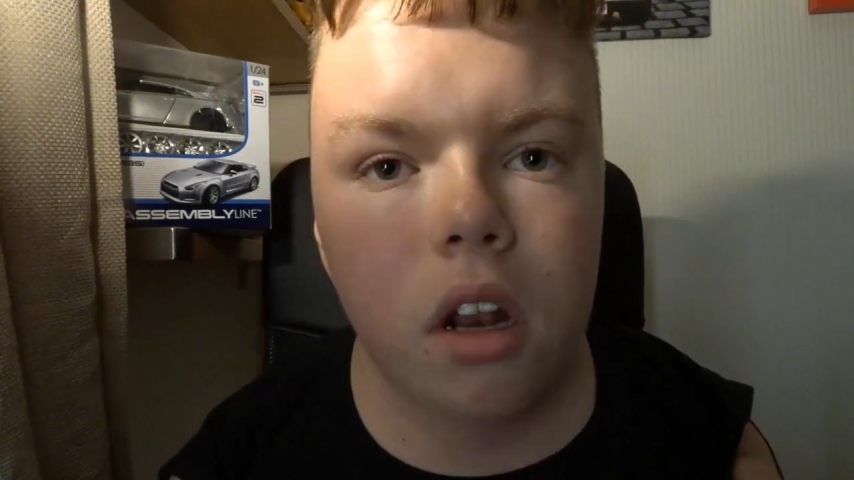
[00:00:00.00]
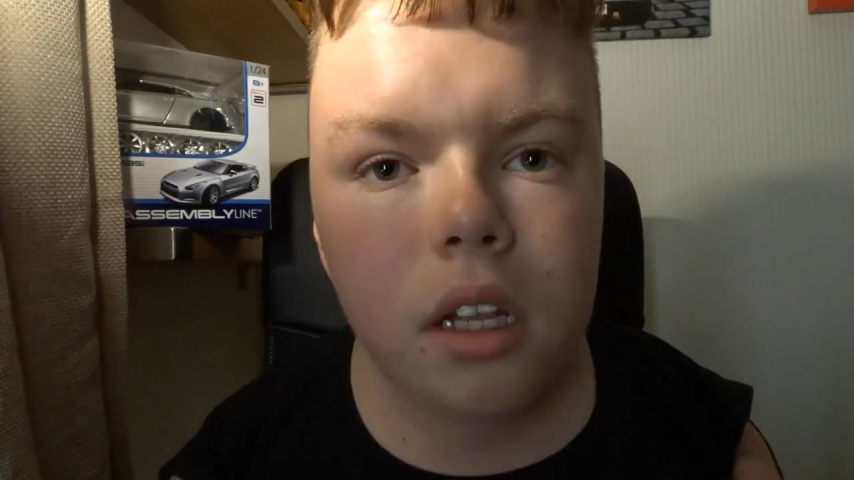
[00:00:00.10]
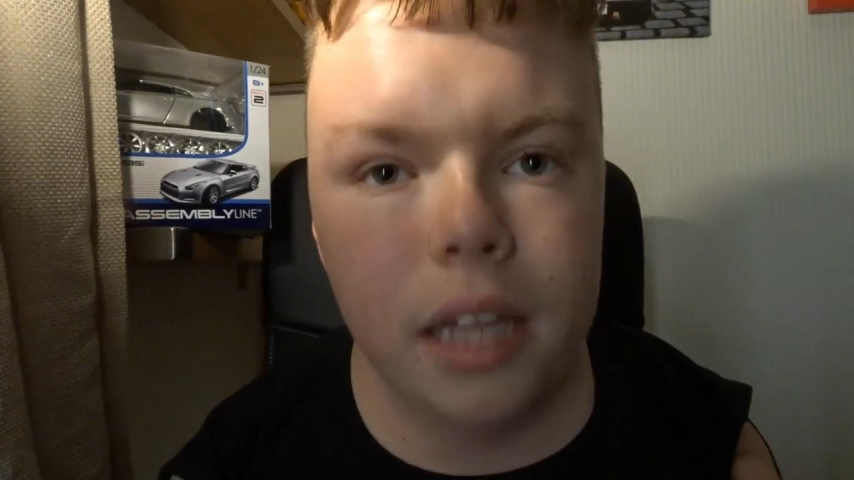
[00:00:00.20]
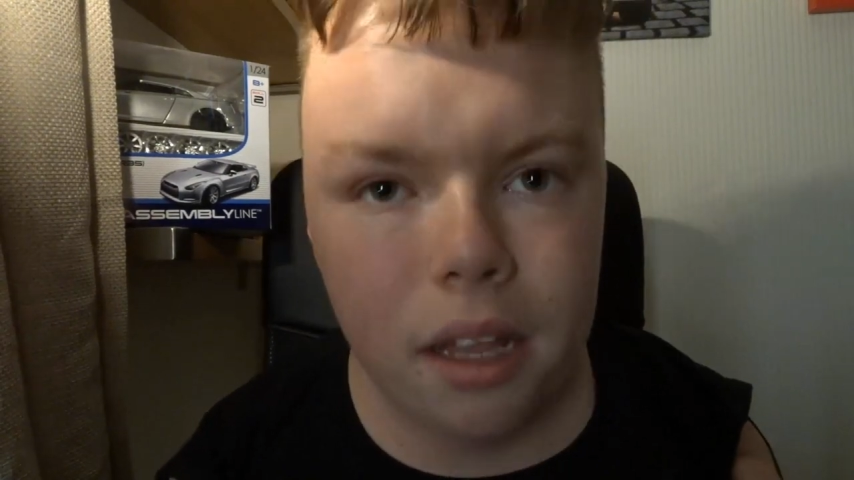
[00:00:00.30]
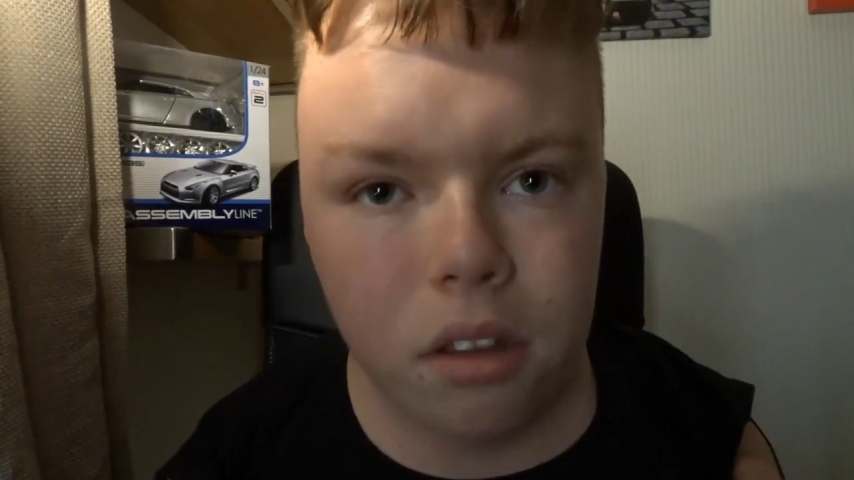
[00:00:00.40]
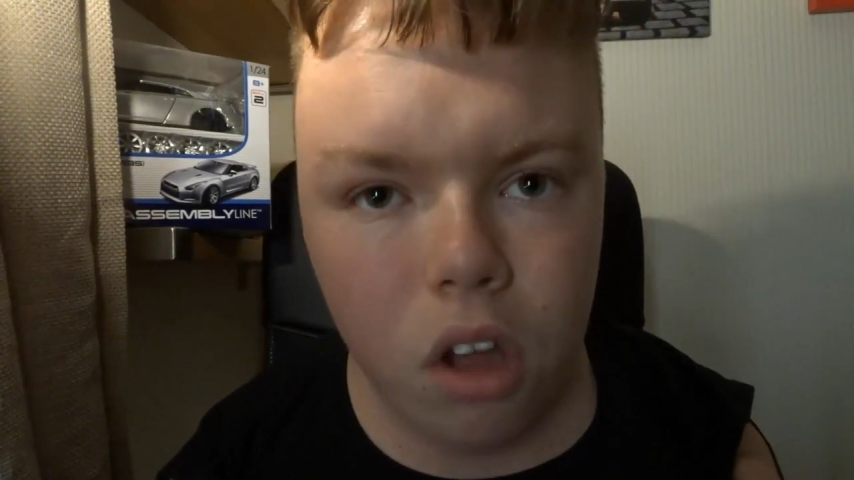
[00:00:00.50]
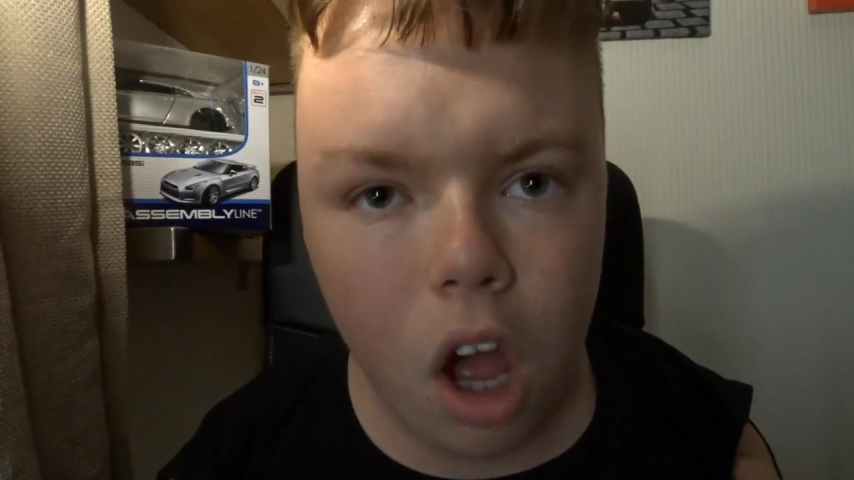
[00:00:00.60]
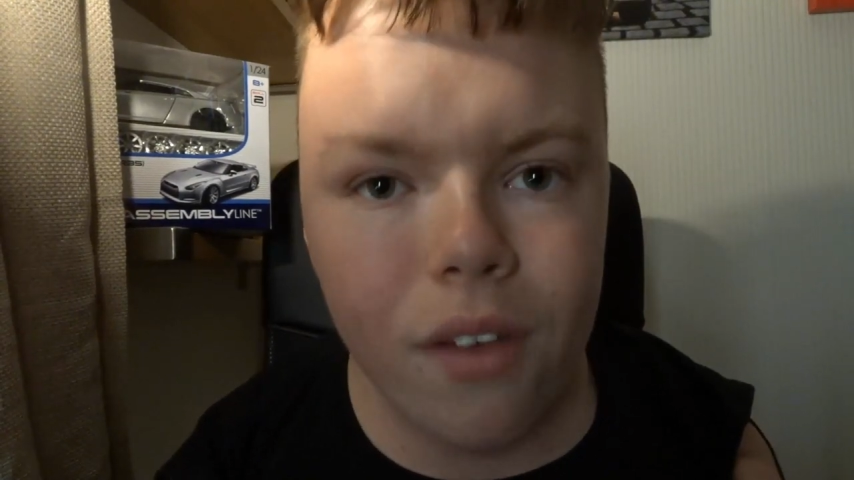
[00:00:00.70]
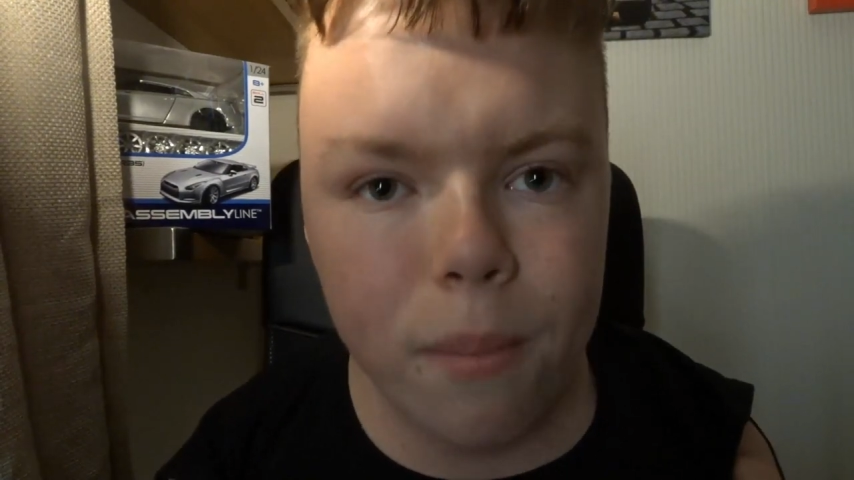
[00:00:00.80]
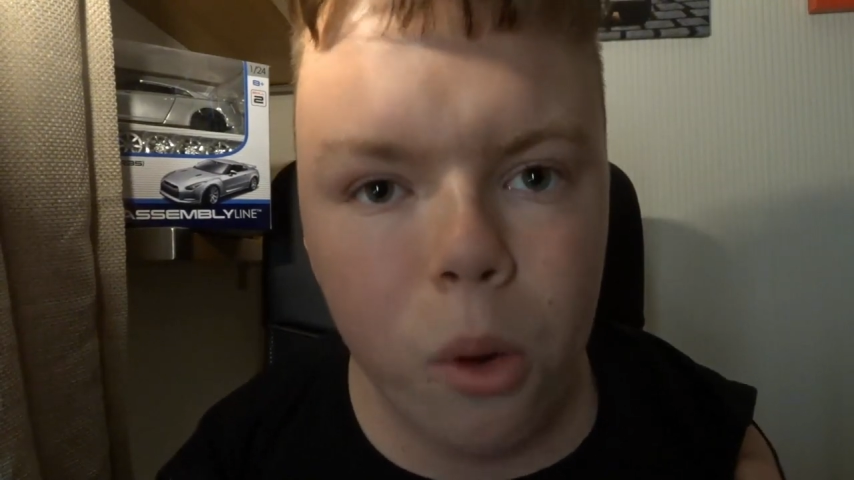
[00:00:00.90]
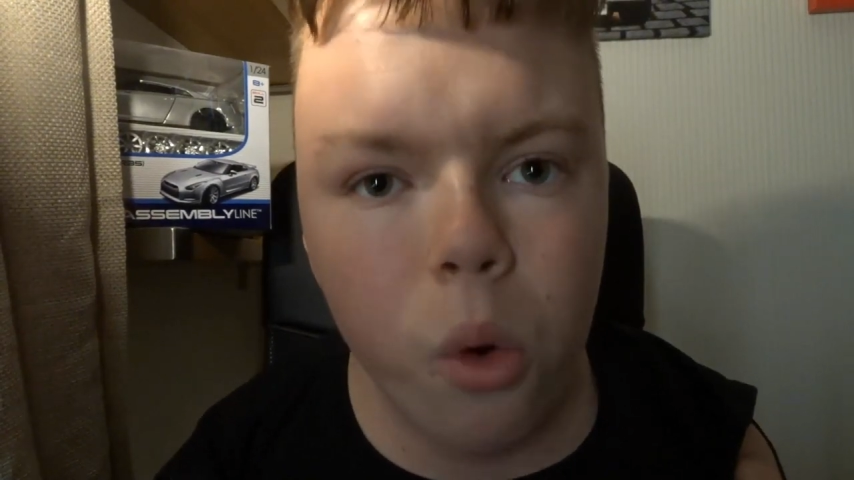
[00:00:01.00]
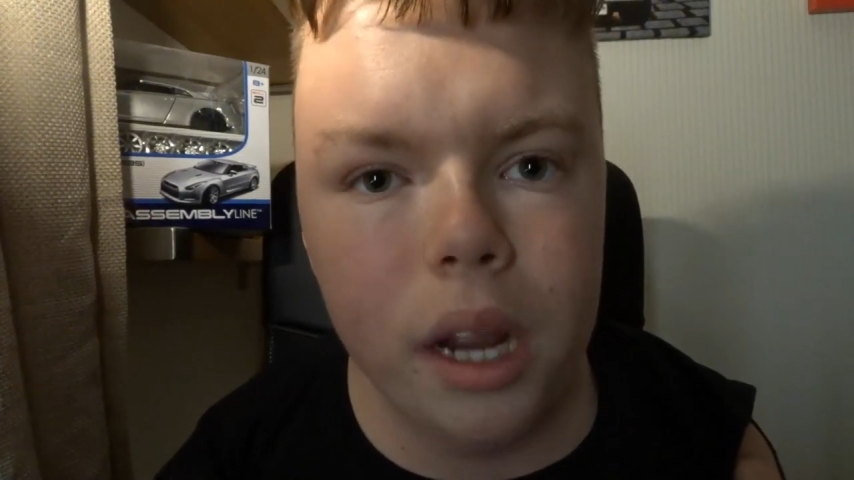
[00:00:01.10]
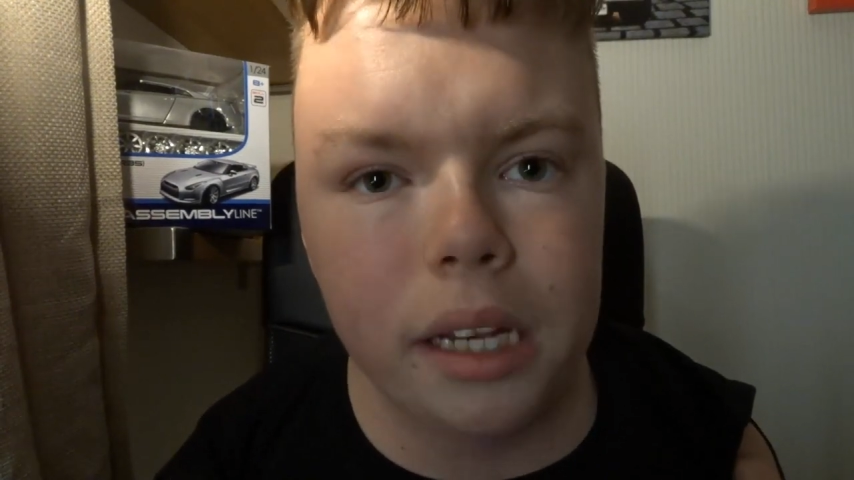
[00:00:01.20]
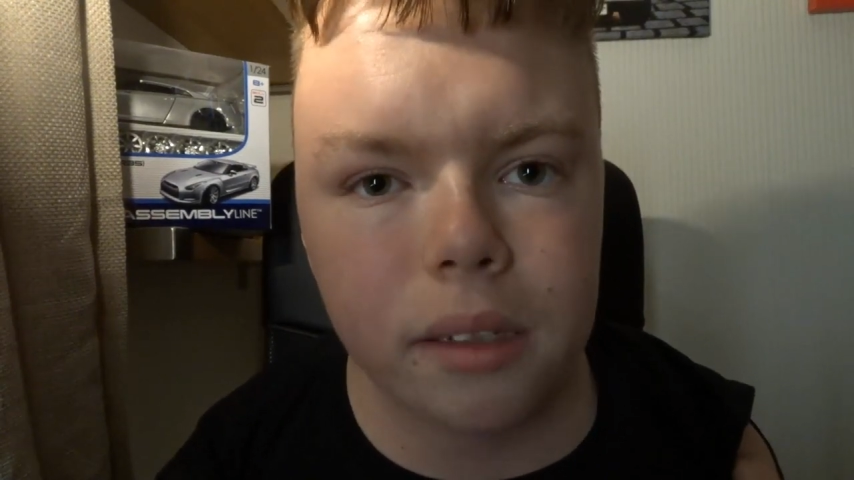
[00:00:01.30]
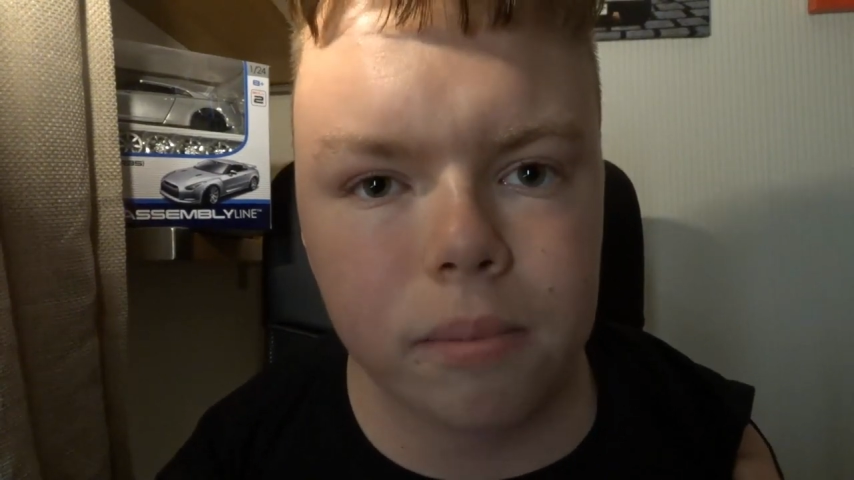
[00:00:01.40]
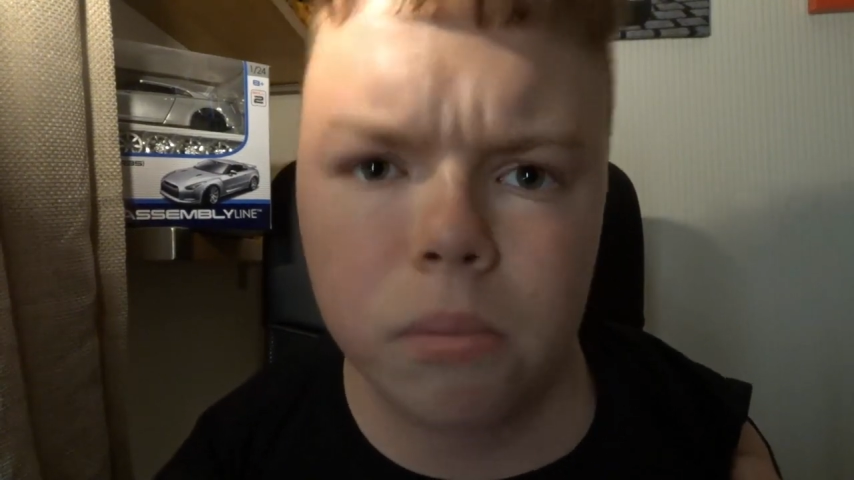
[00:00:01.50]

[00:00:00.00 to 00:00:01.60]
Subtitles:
Yes, I've employed,